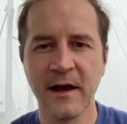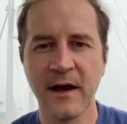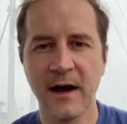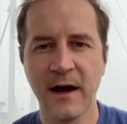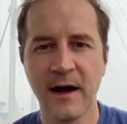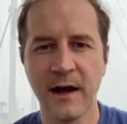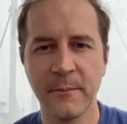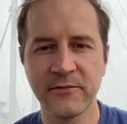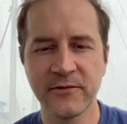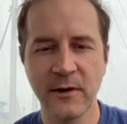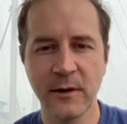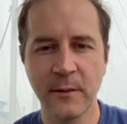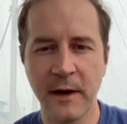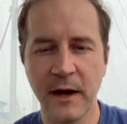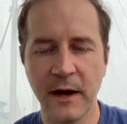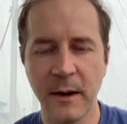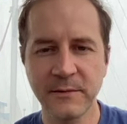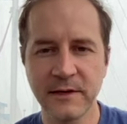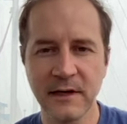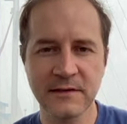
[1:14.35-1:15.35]
Um, so
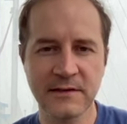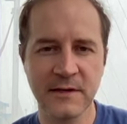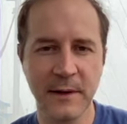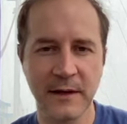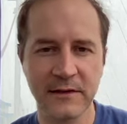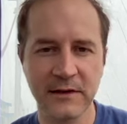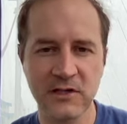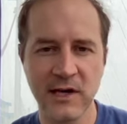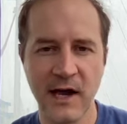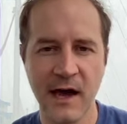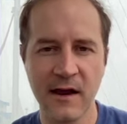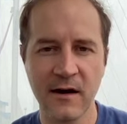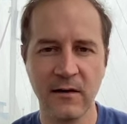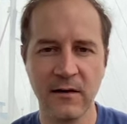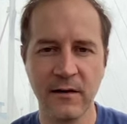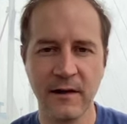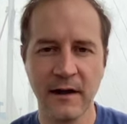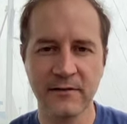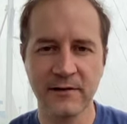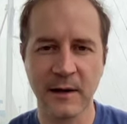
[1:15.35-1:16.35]
updates about the
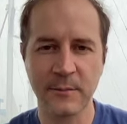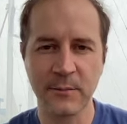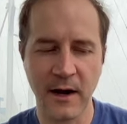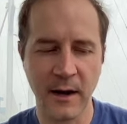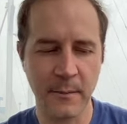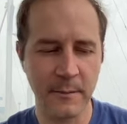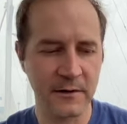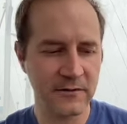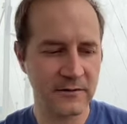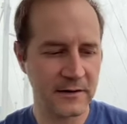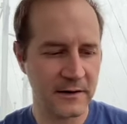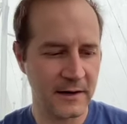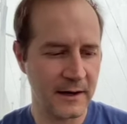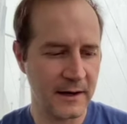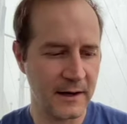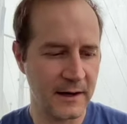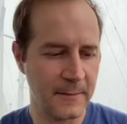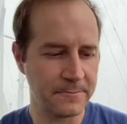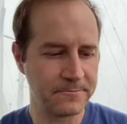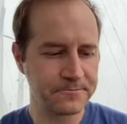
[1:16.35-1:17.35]
channel, as I promised.
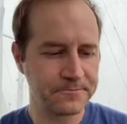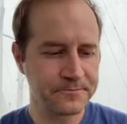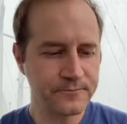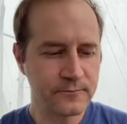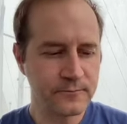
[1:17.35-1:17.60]
Um,